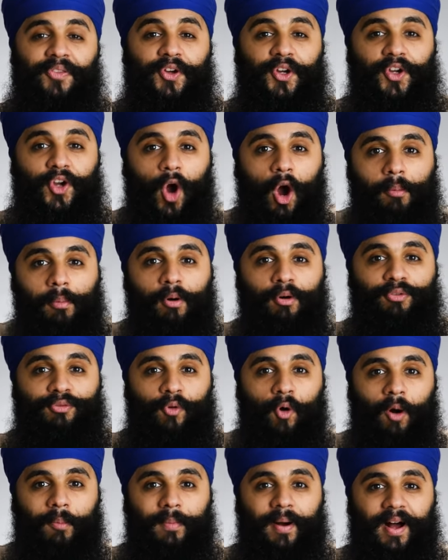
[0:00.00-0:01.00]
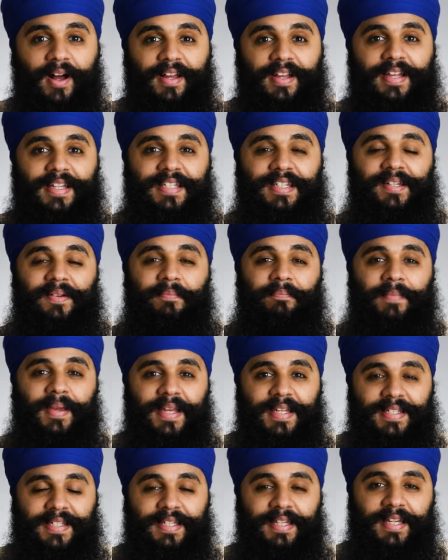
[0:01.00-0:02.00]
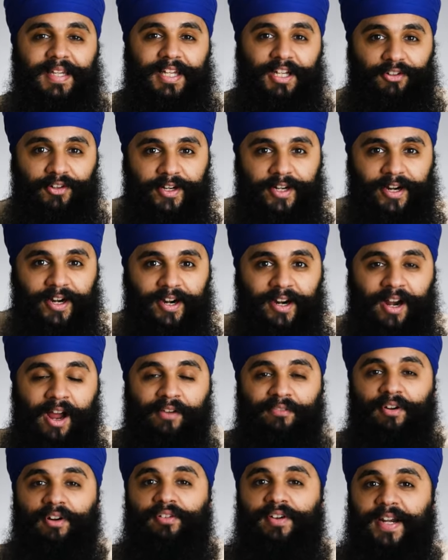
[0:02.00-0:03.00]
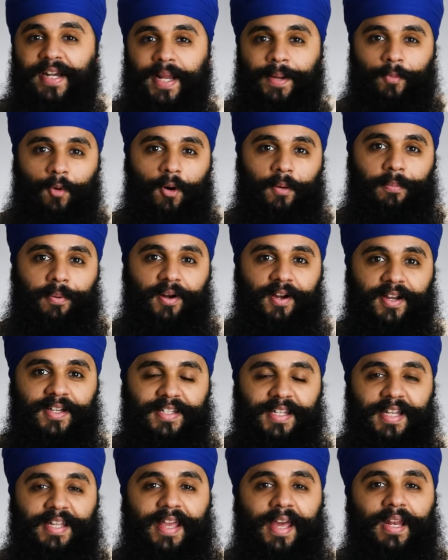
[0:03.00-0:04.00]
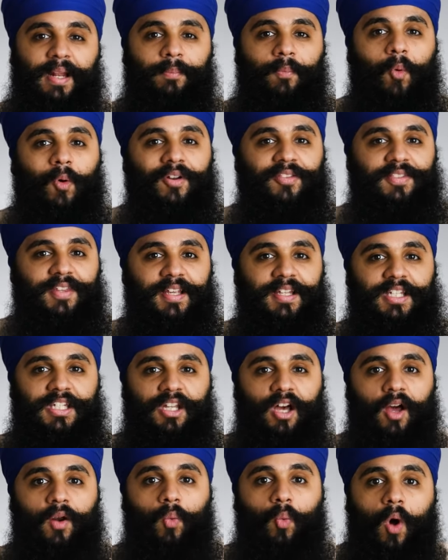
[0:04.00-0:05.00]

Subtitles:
The Kobo Forma is an amazing e-reader for reading more books and getting more things done